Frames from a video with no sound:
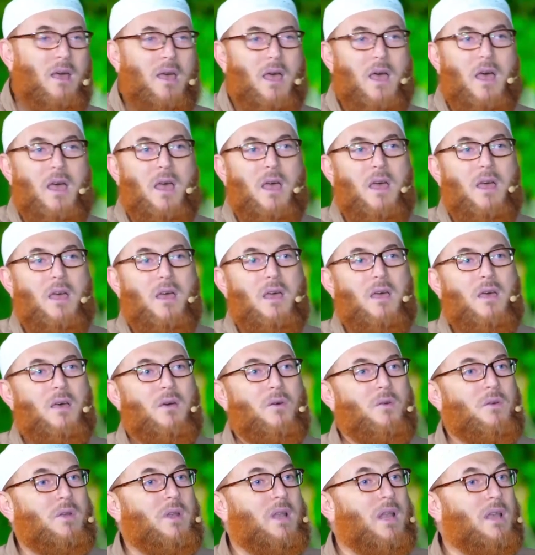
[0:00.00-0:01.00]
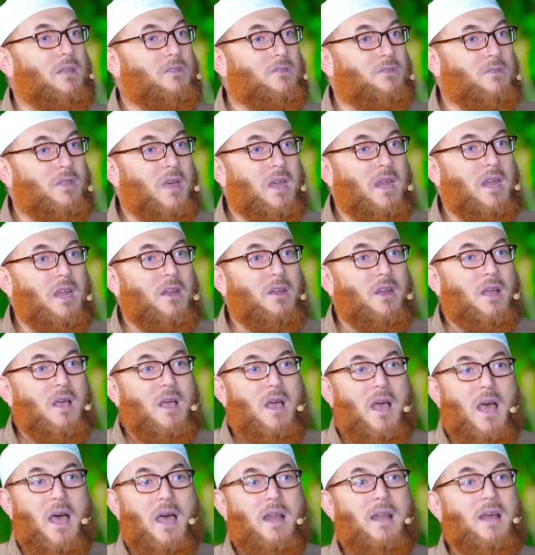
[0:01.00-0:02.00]
uh, uh or last night
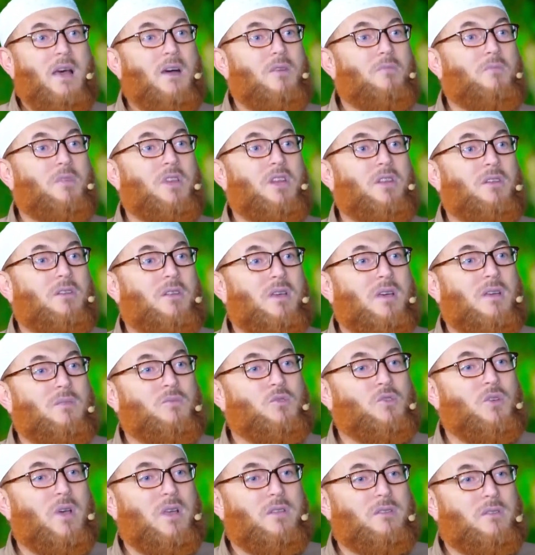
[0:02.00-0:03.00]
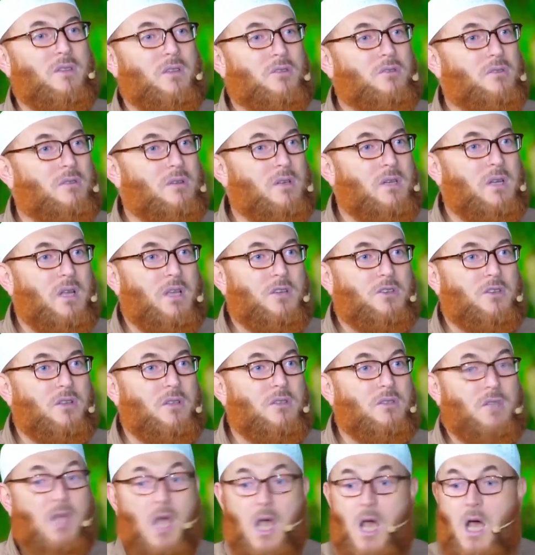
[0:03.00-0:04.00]
mm-hmm. and how many times we had sexual
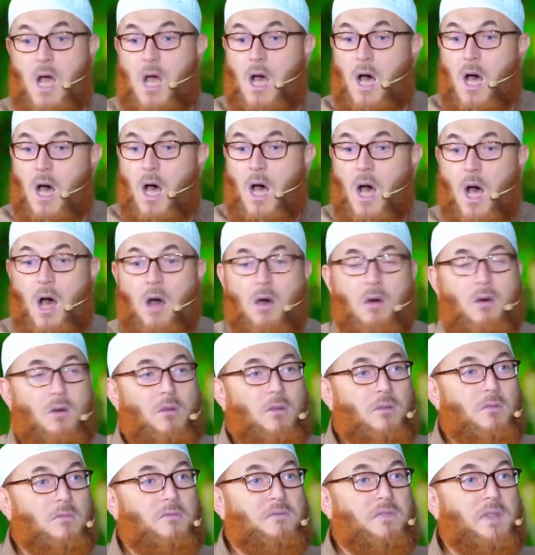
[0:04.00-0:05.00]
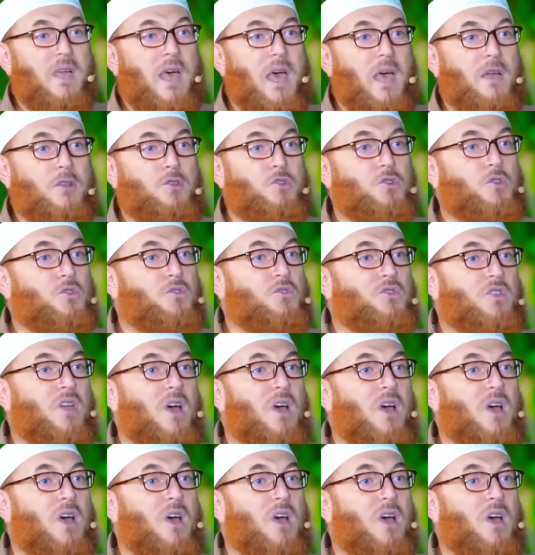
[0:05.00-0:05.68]
relations. All of that should